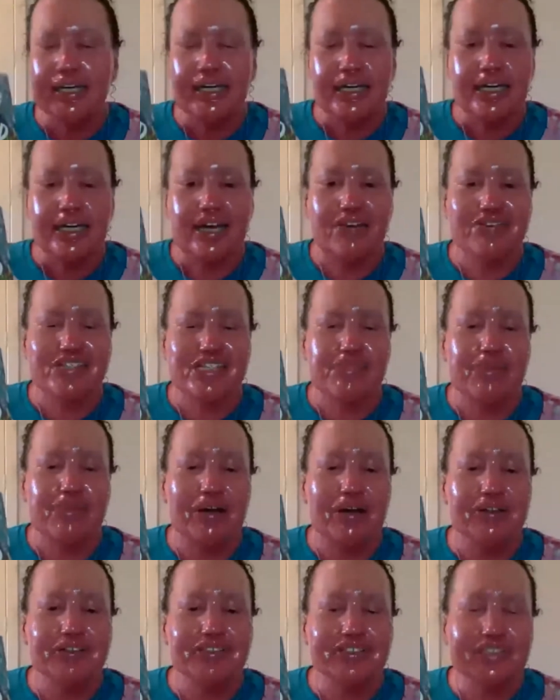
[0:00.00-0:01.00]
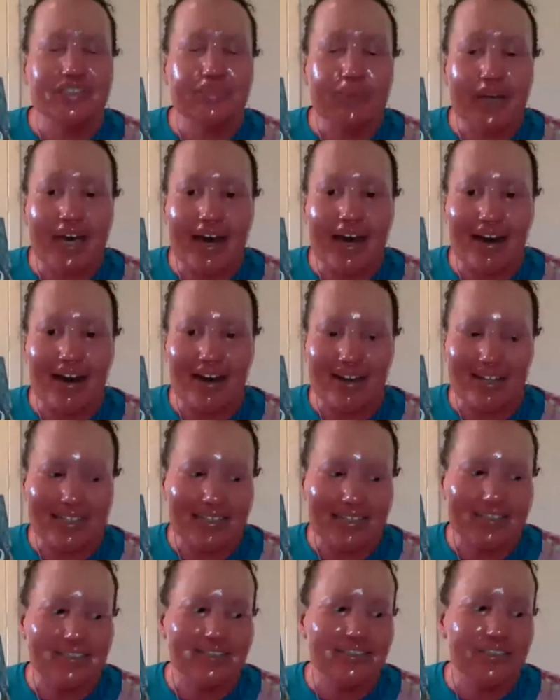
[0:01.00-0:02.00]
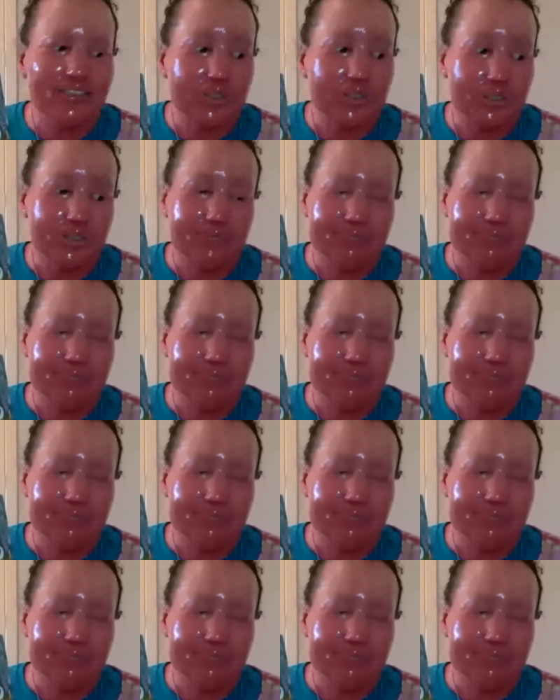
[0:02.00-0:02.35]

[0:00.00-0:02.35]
It was supposed to be out in June,